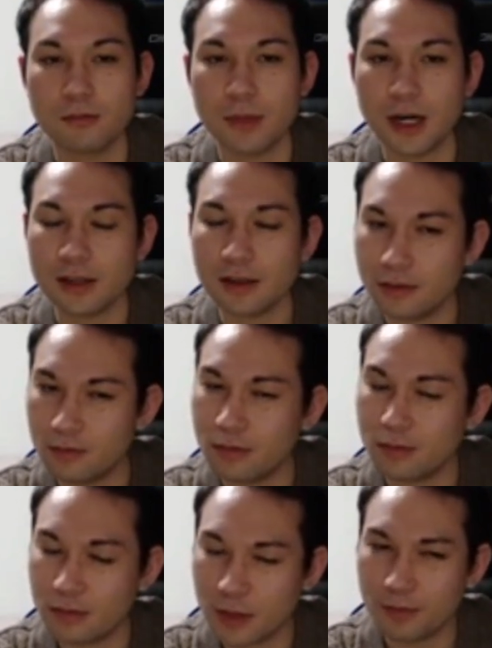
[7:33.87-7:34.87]

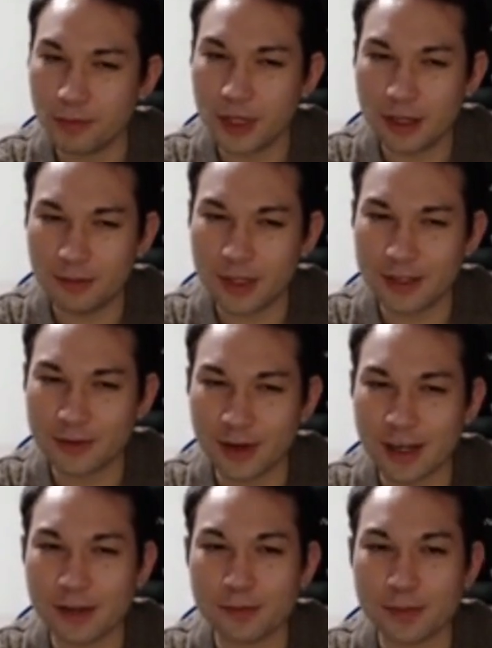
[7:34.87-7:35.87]
the peep is
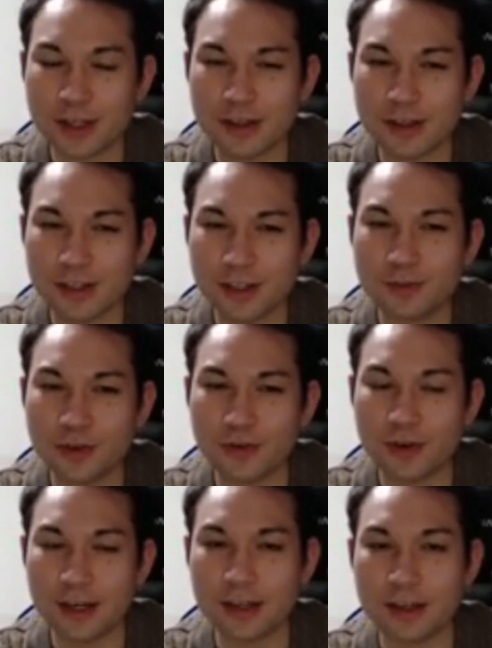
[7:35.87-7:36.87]
fine, but this
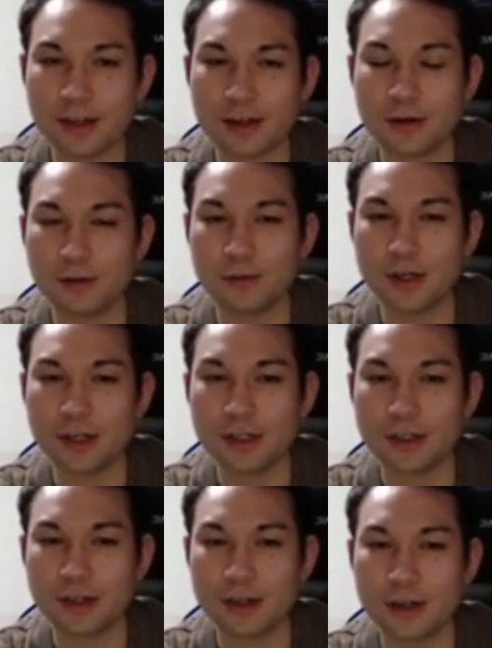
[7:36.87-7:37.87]
move I think
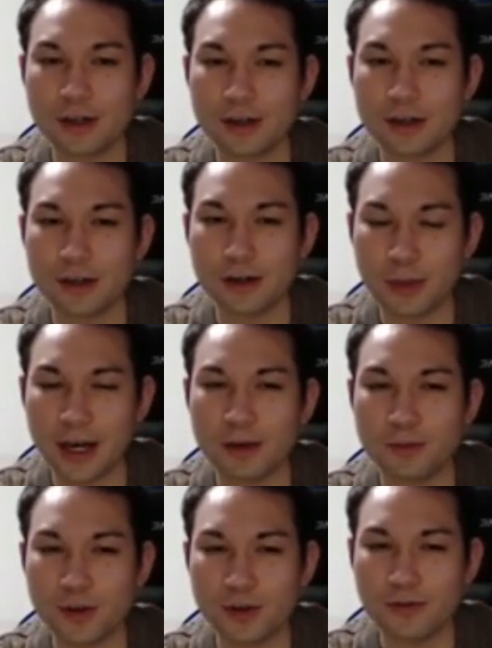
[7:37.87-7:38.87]
was a
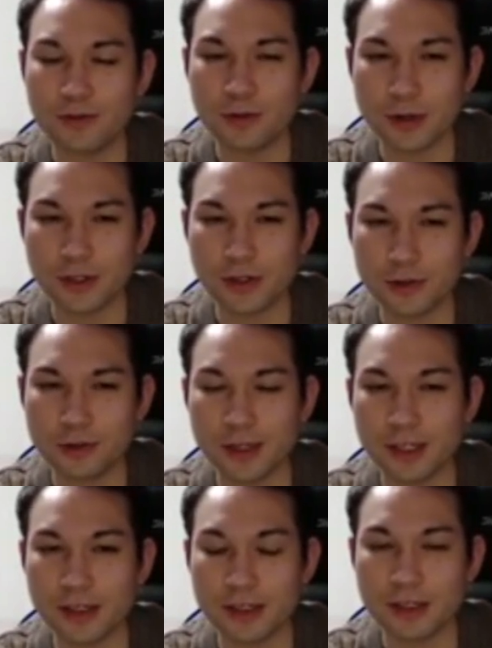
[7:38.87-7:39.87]
bad move for two
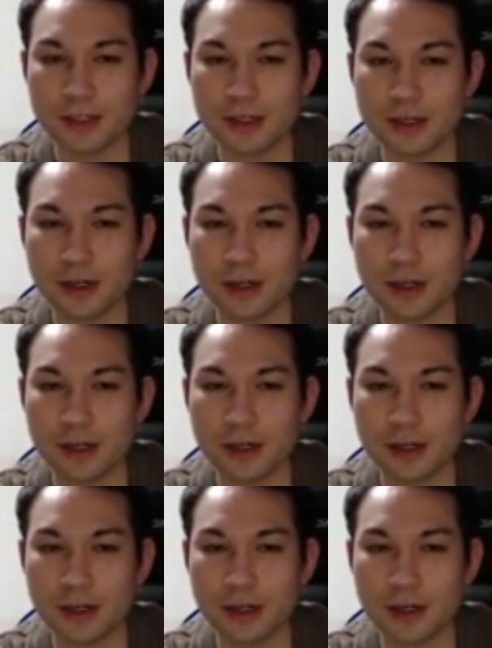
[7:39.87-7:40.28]
reasons.